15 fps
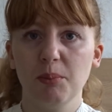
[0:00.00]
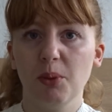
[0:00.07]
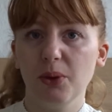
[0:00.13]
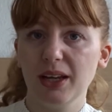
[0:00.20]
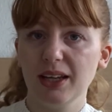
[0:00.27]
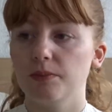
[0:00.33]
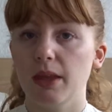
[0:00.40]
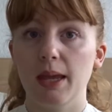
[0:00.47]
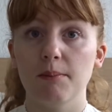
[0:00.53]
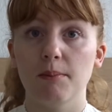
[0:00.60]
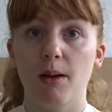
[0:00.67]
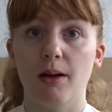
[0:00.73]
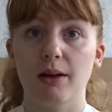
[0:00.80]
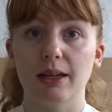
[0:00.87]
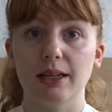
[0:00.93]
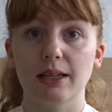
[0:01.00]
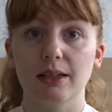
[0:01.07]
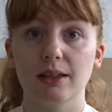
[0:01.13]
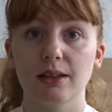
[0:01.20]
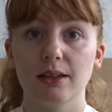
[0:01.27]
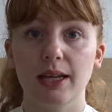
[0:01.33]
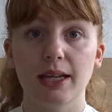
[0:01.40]
point in my
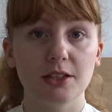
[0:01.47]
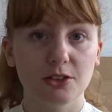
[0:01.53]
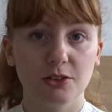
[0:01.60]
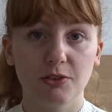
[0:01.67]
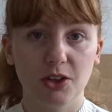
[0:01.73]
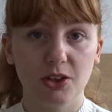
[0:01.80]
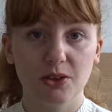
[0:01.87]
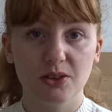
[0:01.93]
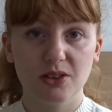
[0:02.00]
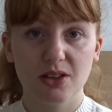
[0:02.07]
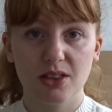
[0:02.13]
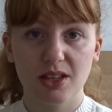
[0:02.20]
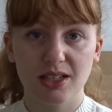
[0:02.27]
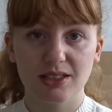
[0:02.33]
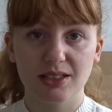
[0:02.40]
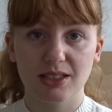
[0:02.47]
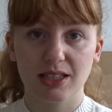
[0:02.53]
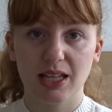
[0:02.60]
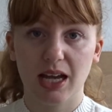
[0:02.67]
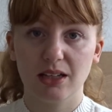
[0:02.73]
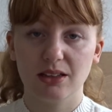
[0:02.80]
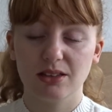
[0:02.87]
interviews and things like
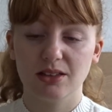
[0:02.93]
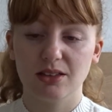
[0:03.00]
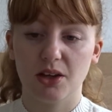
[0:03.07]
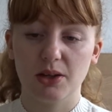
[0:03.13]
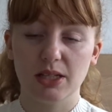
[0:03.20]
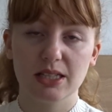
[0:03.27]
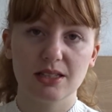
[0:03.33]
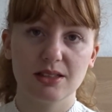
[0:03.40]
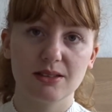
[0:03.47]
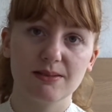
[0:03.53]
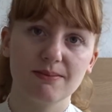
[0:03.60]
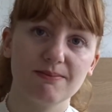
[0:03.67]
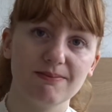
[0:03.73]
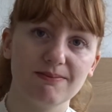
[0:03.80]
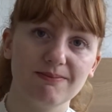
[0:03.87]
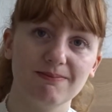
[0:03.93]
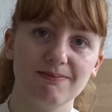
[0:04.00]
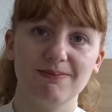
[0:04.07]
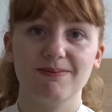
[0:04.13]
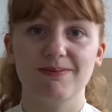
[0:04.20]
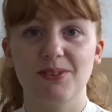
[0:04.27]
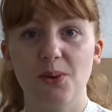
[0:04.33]
that so it's
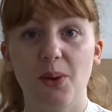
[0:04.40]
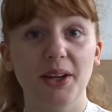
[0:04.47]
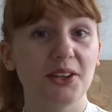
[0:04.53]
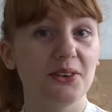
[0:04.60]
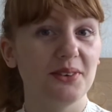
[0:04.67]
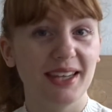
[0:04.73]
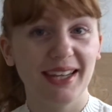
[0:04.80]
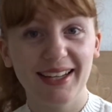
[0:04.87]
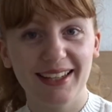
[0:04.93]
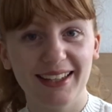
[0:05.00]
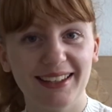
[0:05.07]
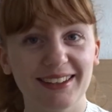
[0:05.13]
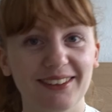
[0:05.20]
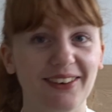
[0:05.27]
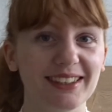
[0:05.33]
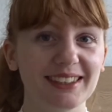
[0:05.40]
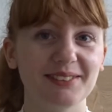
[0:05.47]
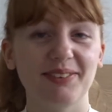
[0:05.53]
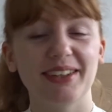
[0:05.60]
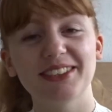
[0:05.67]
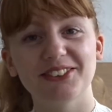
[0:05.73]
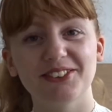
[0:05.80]
quite unique and quite
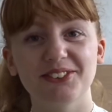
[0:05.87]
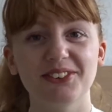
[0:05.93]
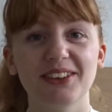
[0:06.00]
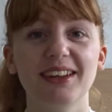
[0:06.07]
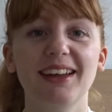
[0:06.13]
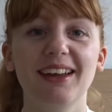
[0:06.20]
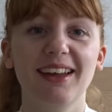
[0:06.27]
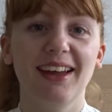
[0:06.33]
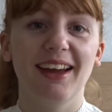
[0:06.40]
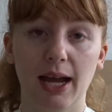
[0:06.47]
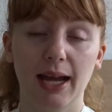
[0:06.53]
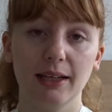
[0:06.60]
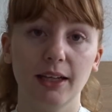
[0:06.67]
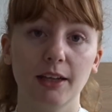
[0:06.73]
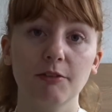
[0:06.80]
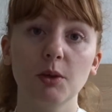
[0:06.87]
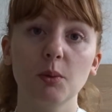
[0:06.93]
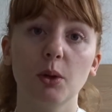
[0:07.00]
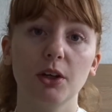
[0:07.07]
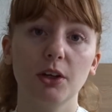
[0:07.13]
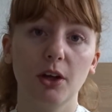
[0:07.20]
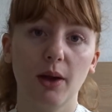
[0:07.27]
special and if you
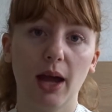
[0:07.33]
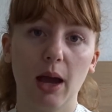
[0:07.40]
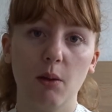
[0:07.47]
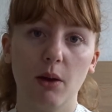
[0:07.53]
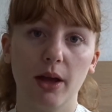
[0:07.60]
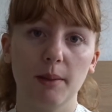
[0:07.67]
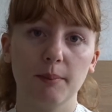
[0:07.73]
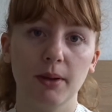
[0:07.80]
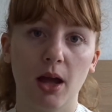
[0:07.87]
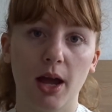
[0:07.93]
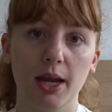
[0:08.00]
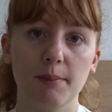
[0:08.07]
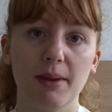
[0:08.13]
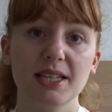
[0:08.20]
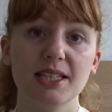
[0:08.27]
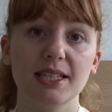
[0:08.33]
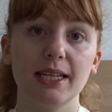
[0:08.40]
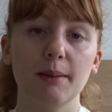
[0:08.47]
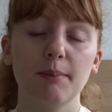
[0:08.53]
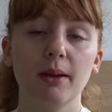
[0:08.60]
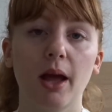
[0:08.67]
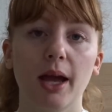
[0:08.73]
want to know how I applied, I basically
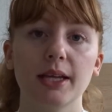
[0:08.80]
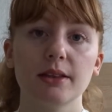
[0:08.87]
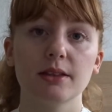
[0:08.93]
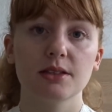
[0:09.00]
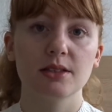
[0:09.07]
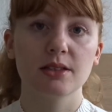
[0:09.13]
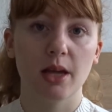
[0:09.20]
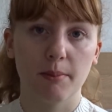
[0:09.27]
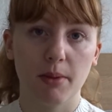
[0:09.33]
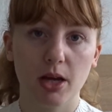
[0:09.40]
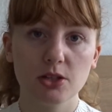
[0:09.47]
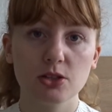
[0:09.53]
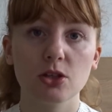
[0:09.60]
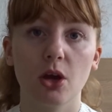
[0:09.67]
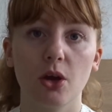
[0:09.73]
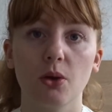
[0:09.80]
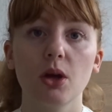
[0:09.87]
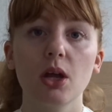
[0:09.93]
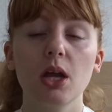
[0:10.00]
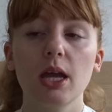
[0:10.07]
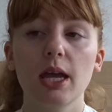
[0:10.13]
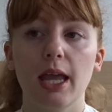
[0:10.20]
applied in the summer. So
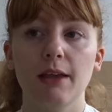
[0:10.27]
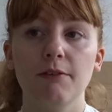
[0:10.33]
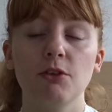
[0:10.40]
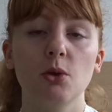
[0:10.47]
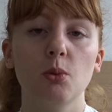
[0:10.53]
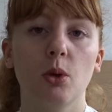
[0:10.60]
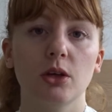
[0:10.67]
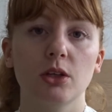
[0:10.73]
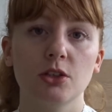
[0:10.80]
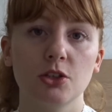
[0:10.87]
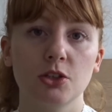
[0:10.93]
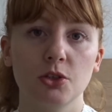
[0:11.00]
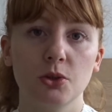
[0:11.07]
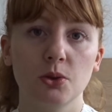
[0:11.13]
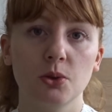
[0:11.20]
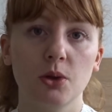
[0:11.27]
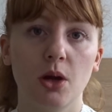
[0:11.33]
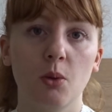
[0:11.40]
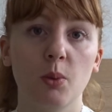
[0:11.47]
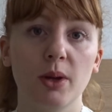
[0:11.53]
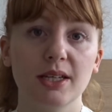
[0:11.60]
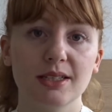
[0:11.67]
if you want to do
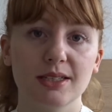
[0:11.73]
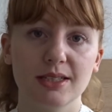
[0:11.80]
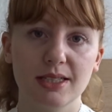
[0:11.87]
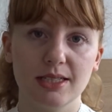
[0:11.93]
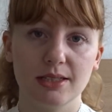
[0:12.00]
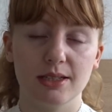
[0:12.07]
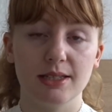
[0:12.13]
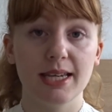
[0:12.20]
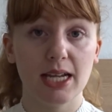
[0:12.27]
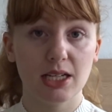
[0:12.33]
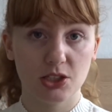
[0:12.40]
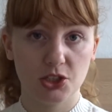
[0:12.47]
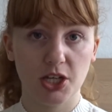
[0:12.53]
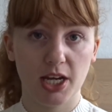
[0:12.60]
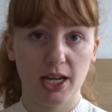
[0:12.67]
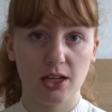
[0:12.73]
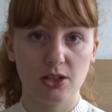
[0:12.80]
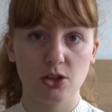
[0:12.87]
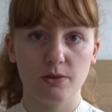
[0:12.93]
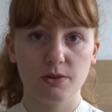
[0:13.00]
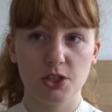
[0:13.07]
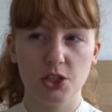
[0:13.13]
a winter season next year, because
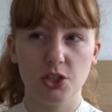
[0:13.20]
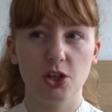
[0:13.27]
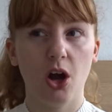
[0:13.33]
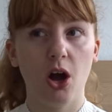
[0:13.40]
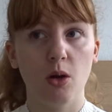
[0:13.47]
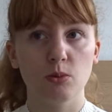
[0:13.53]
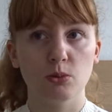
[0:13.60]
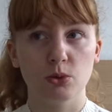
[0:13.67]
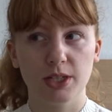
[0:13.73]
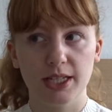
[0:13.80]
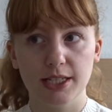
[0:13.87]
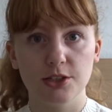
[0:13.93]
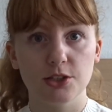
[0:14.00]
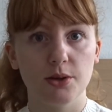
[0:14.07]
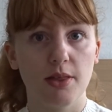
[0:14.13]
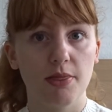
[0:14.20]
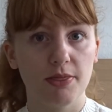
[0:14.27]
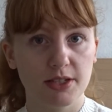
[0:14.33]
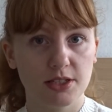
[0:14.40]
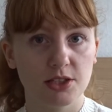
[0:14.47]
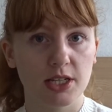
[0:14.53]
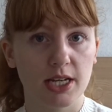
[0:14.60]
obviously you can't really do it
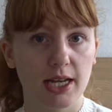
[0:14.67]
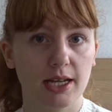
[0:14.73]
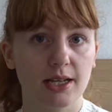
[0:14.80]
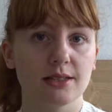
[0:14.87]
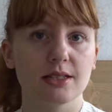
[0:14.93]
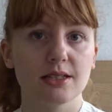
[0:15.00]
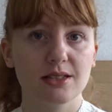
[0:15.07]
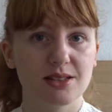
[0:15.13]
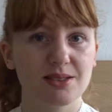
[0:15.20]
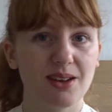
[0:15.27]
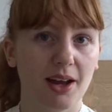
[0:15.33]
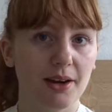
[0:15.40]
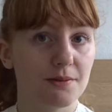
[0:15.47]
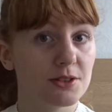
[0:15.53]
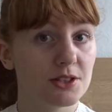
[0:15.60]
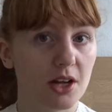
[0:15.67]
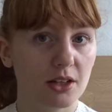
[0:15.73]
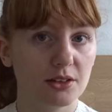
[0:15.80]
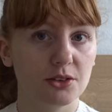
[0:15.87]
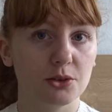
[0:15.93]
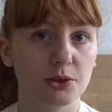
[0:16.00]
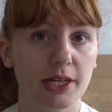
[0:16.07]
this year because it's kind of
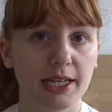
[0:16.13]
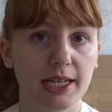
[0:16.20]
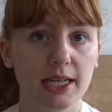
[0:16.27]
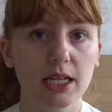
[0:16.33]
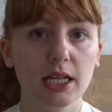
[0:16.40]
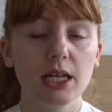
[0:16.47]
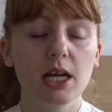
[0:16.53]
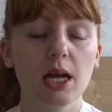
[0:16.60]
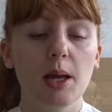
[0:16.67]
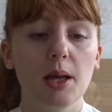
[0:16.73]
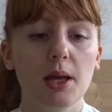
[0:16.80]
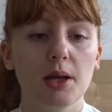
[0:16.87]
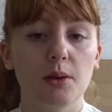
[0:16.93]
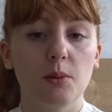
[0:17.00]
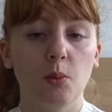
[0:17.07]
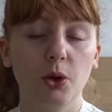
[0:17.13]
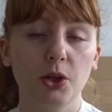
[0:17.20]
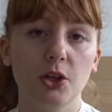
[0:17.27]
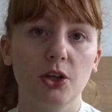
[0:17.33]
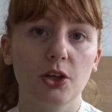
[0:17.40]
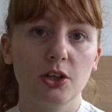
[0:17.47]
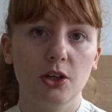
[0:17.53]
started already, what
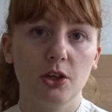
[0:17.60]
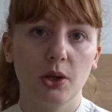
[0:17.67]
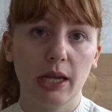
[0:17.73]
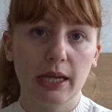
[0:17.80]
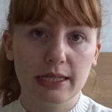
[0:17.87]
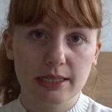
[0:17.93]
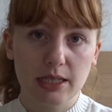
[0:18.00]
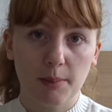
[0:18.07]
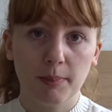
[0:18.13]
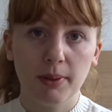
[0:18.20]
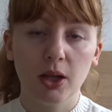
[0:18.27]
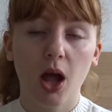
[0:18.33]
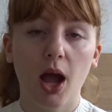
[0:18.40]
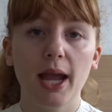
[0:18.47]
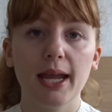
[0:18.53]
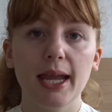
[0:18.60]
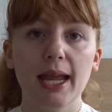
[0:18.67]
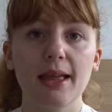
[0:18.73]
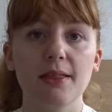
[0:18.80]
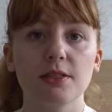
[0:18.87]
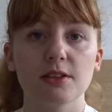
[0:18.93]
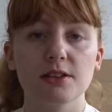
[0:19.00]
you can do is apply
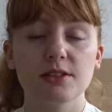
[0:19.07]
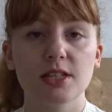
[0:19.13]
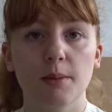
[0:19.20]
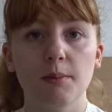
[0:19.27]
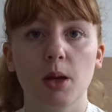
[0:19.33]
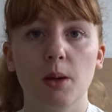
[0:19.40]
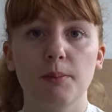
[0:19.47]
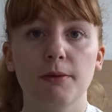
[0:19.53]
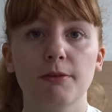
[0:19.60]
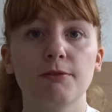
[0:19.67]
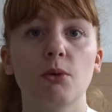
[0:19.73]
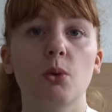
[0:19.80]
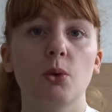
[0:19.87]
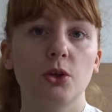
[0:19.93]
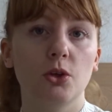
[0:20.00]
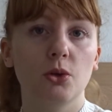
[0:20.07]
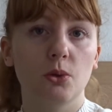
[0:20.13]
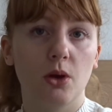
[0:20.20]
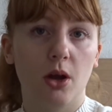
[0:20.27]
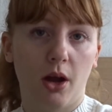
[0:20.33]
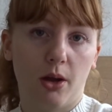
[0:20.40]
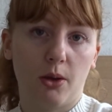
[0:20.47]
in the summer before you
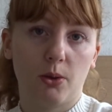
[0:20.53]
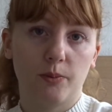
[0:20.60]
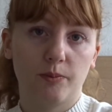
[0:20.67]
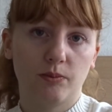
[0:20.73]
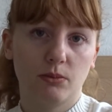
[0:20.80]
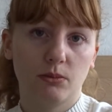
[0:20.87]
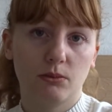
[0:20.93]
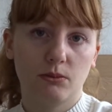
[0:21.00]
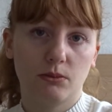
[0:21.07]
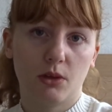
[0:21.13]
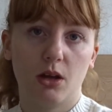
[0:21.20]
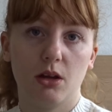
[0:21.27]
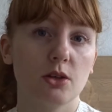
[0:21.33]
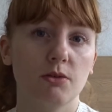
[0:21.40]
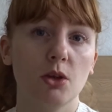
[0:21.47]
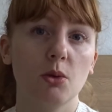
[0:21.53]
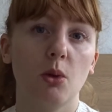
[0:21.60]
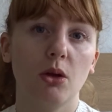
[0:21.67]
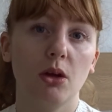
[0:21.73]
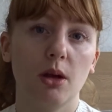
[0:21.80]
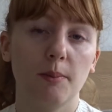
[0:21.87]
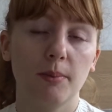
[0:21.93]
go. If you
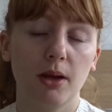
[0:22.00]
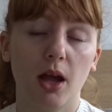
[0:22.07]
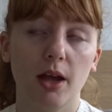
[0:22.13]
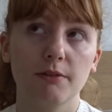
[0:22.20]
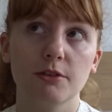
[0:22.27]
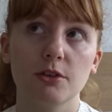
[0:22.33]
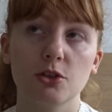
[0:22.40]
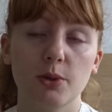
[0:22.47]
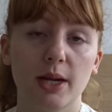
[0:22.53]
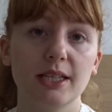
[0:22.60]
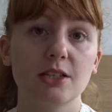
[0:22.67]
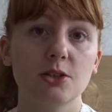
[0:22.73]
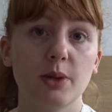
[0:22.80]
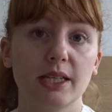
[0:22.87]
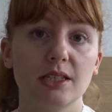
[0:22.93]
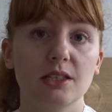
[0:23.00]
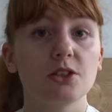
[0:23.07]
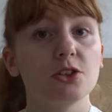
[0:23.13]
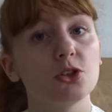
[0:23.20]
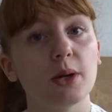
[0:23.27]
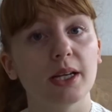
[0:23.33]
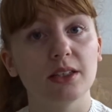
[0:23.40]
want to apply for the 2020
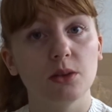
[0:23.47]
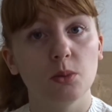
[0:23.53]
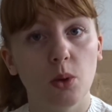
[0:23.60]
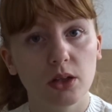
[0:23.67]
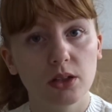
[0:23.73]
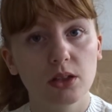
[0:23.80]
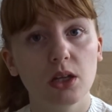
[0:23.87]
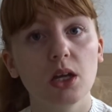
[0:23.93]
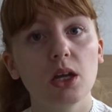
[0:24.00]
to 21